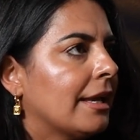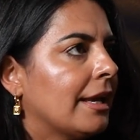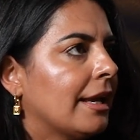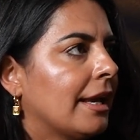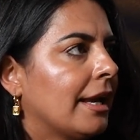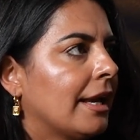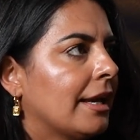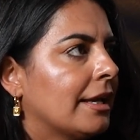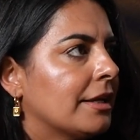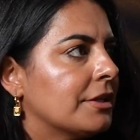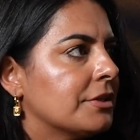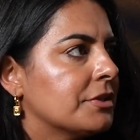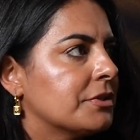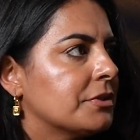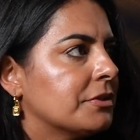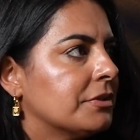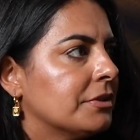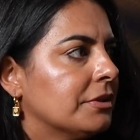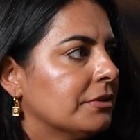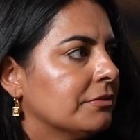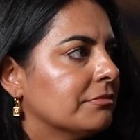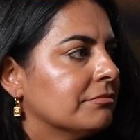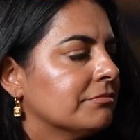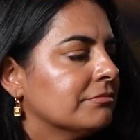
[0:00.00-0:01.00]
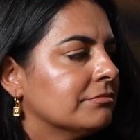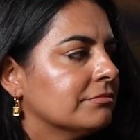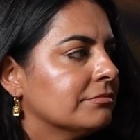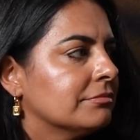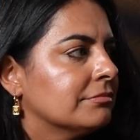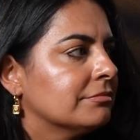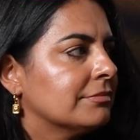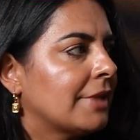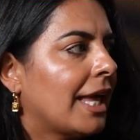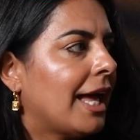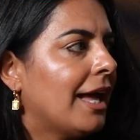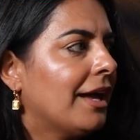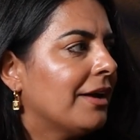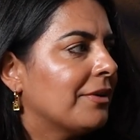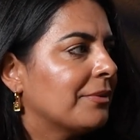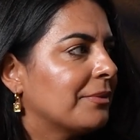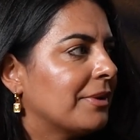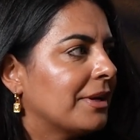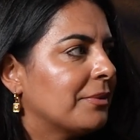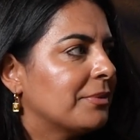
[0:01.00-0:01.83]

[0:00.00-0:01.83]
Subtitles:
And yeah,